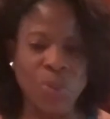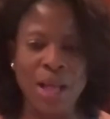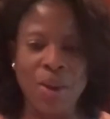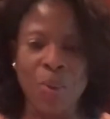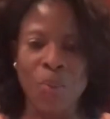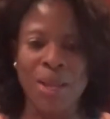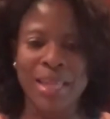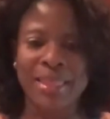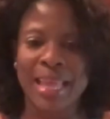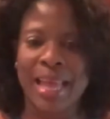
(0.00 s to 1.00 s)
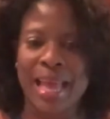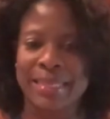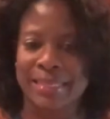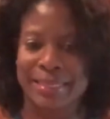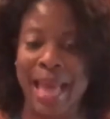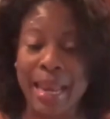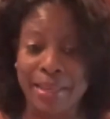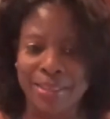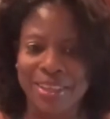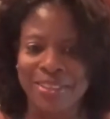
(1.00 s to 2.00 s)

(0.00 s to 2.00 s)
well with a salad.